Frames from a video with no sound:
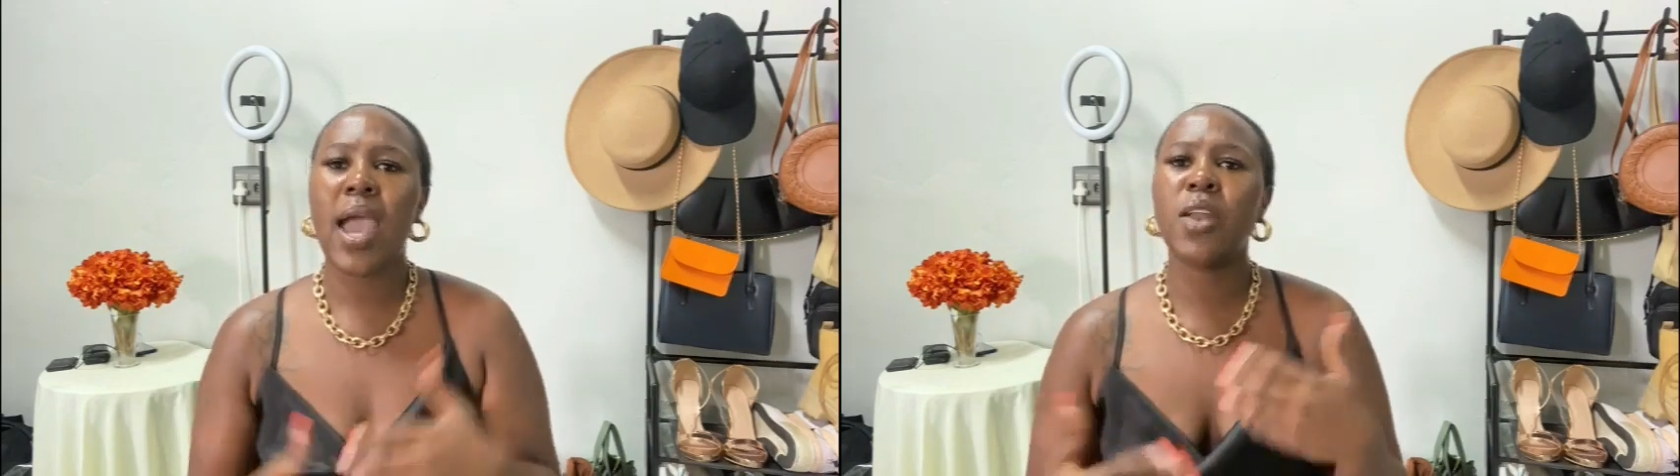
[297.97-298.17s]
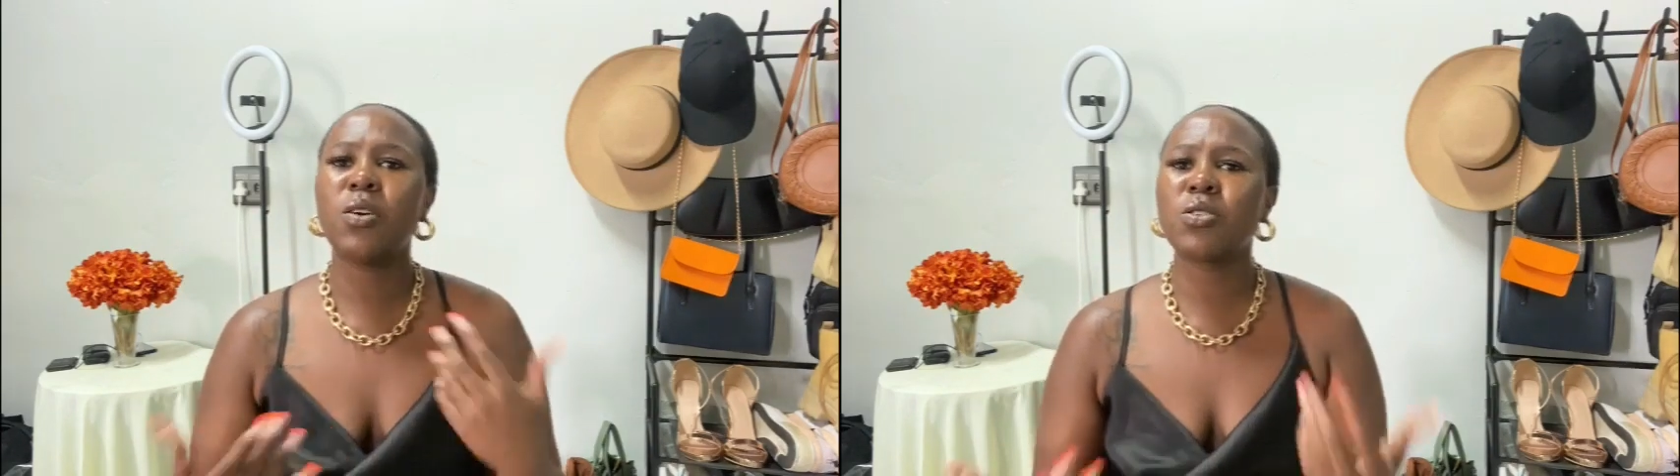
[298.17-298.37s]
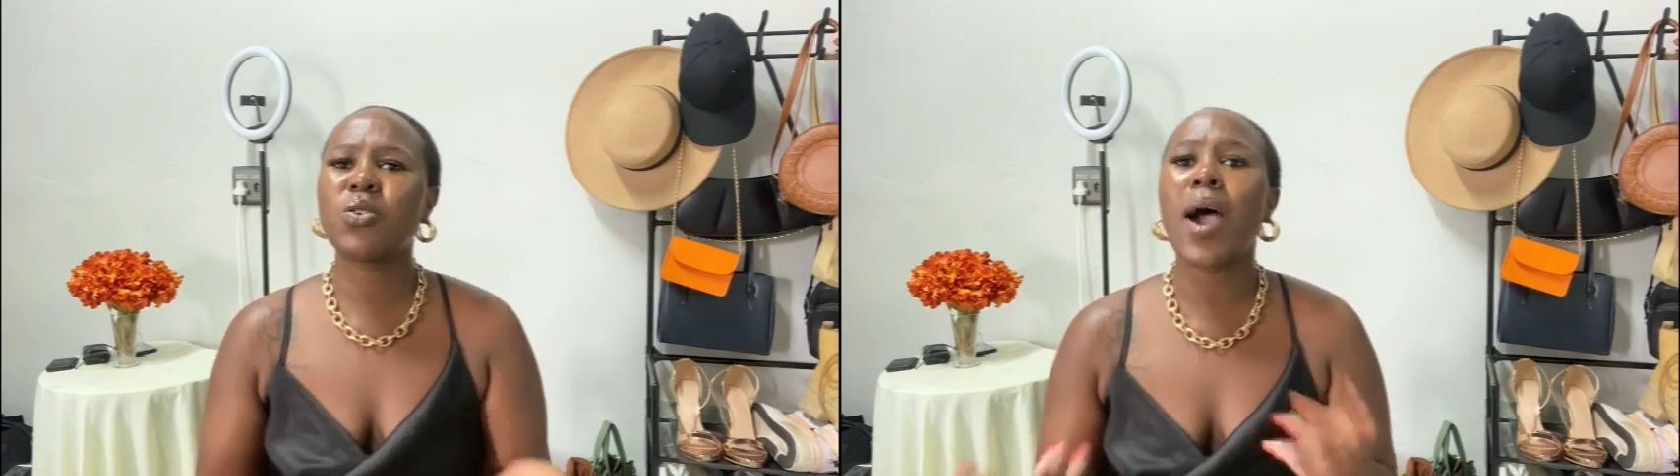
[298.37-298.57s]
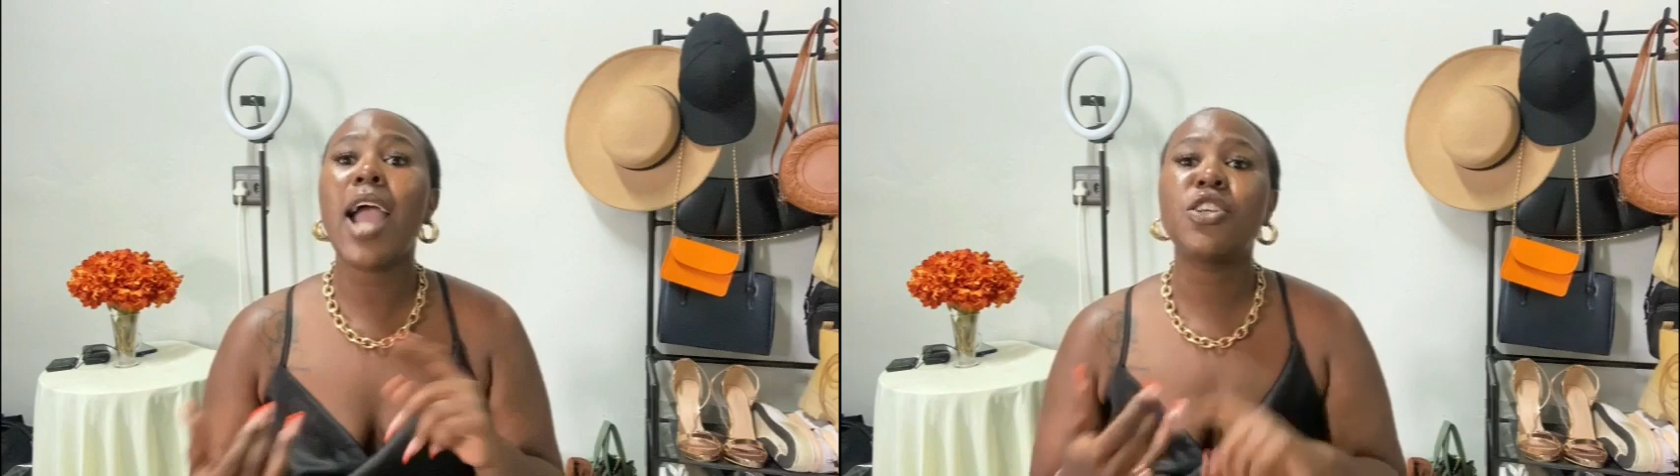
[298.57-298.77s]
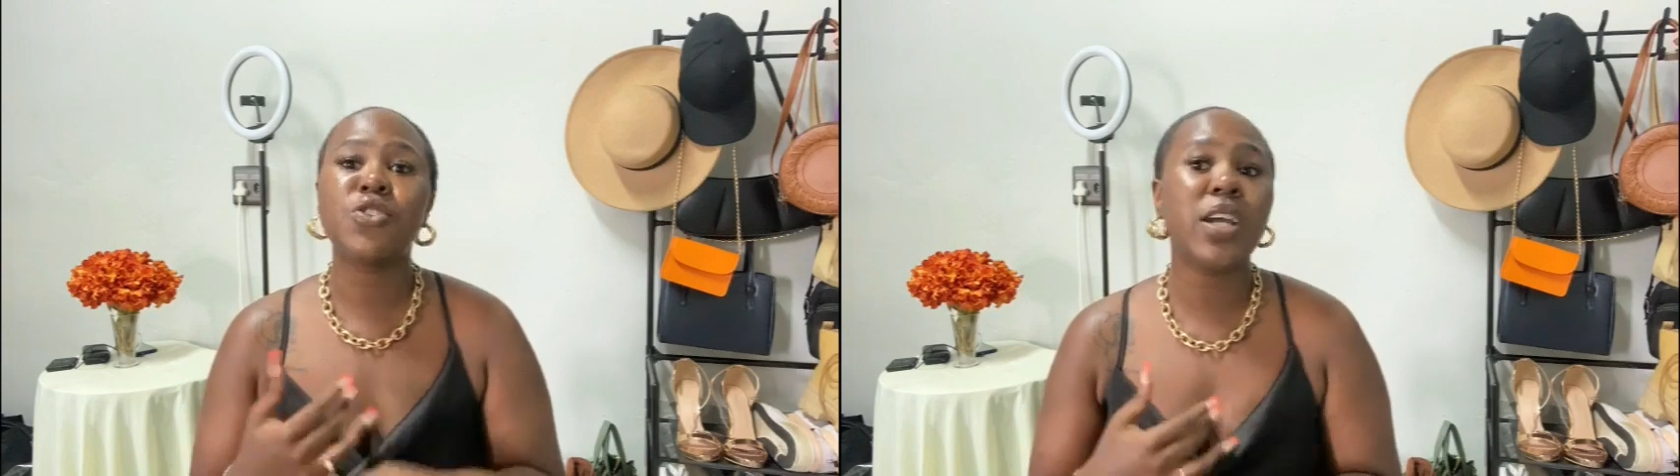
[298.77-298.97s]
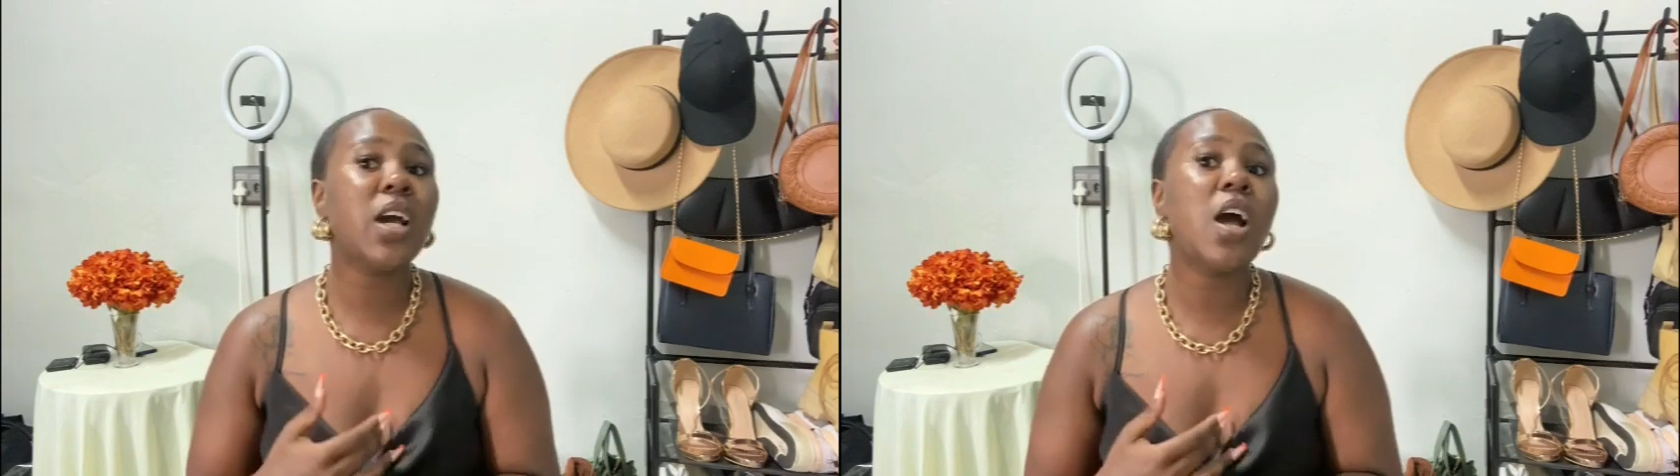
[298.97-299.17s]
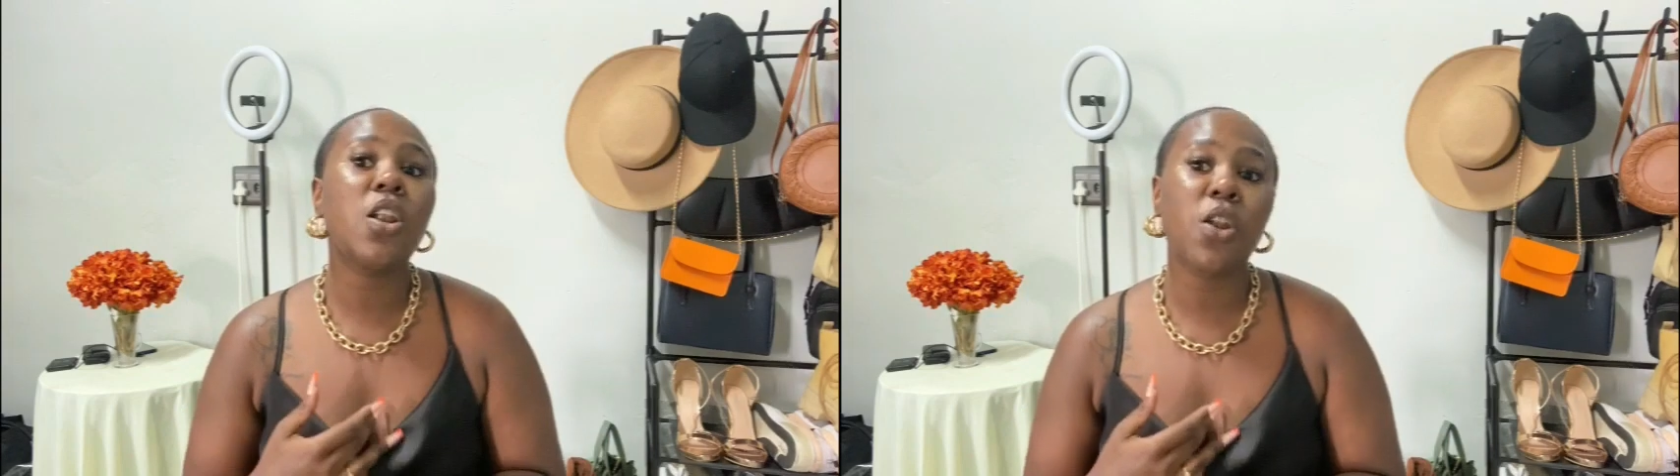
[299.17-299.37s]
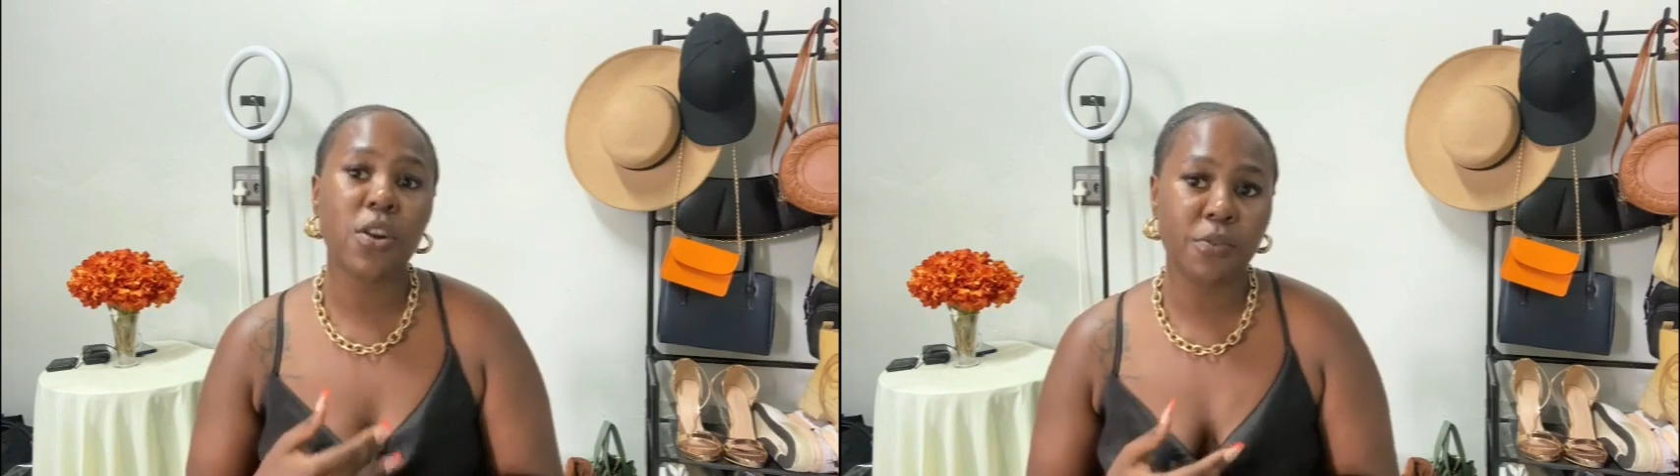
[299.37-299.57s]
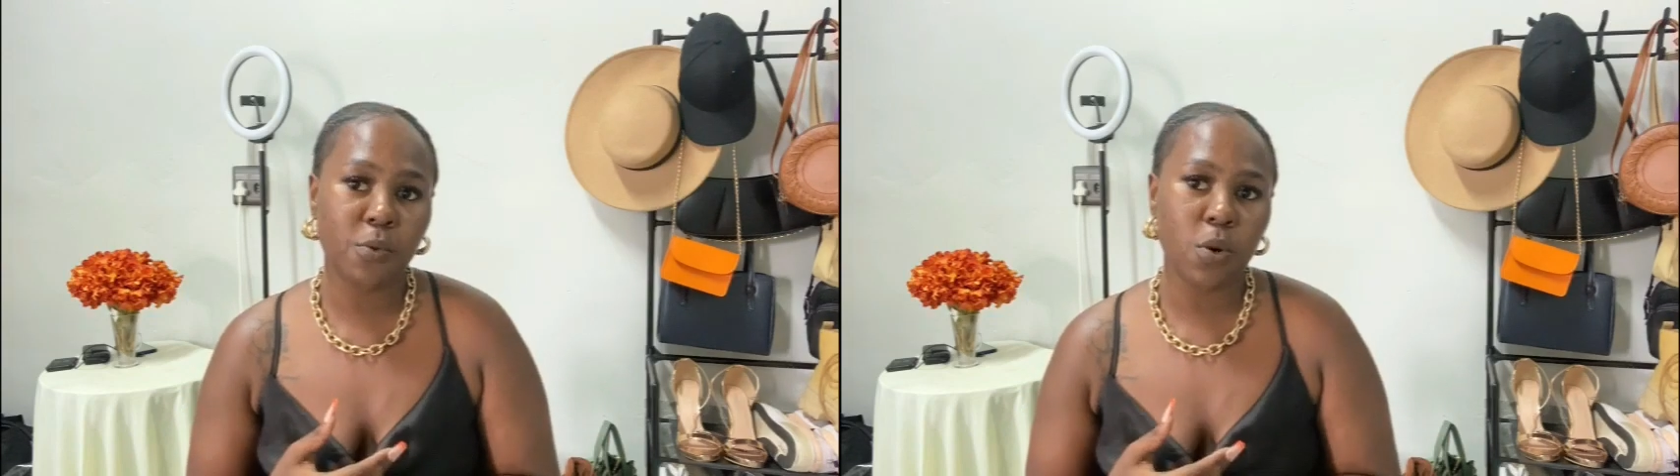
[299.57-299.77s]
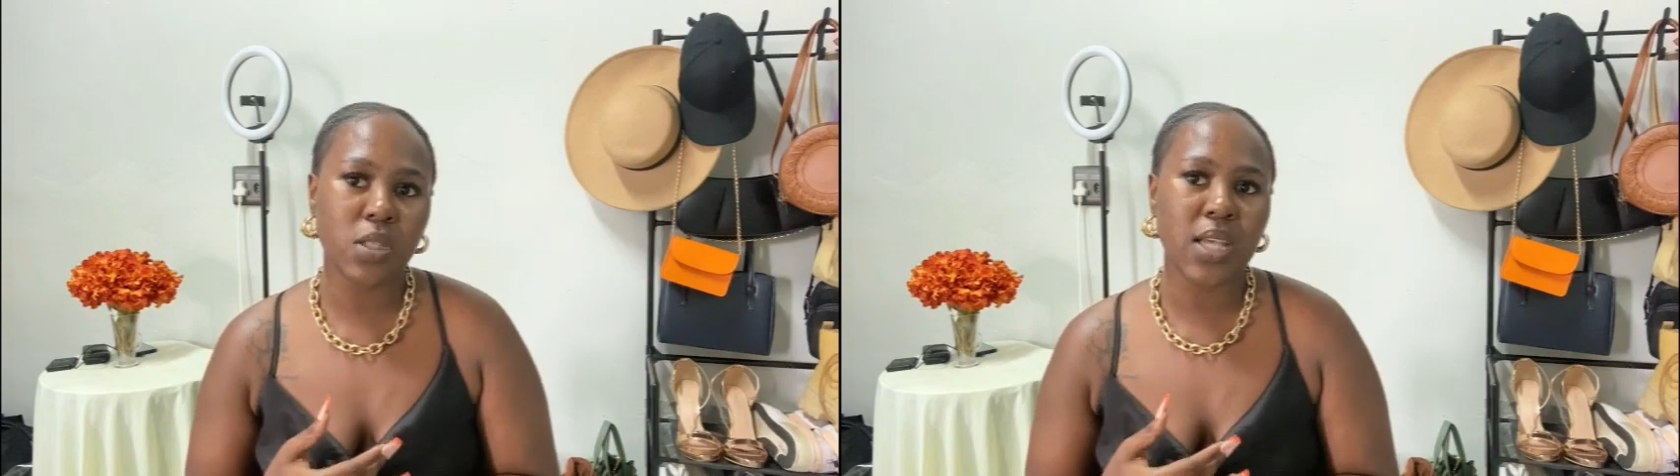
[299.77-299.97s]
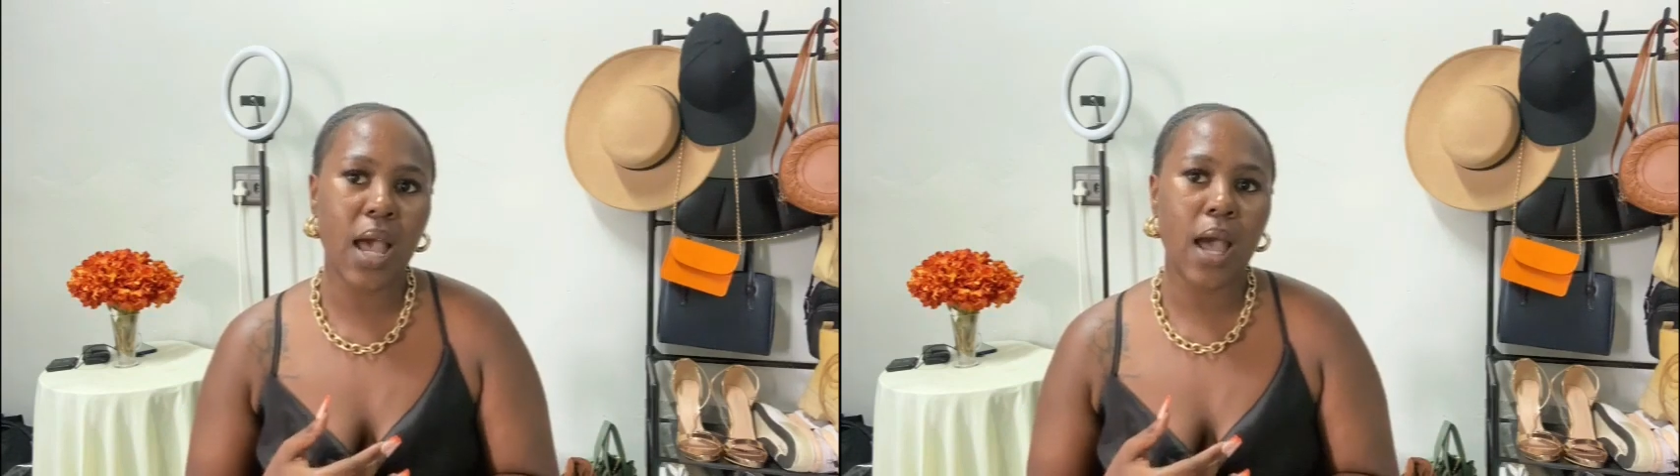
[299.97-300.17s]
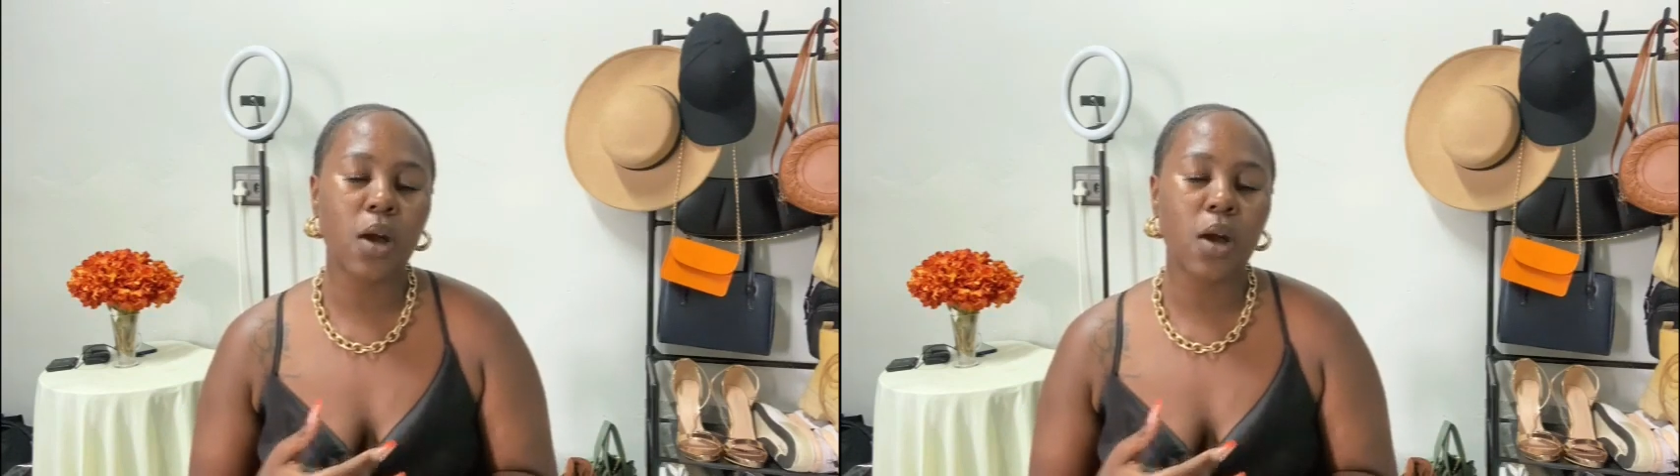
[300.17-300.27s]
And also I drink a lot of water.